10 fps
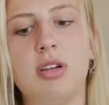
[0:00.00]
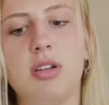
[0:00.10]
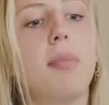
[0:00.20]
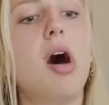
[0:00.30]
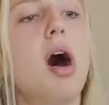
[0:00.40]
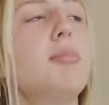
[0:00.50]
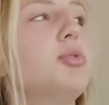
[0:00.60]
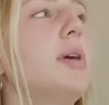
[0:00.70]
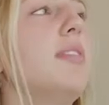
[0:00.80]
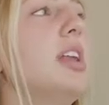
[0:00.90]
Mom, do
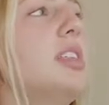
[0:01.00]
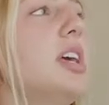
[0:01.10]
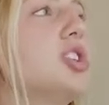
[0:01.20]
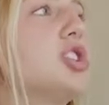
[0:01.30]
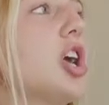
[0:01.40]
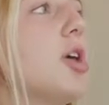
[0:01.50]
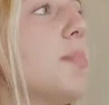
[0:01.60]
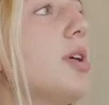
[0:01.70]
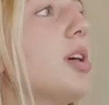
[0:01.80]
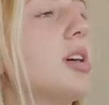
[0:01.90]
we have anything
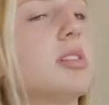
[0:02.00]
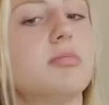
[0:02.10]
sharper?